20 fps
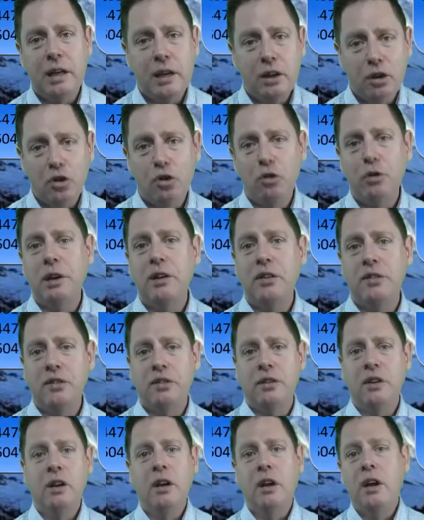increase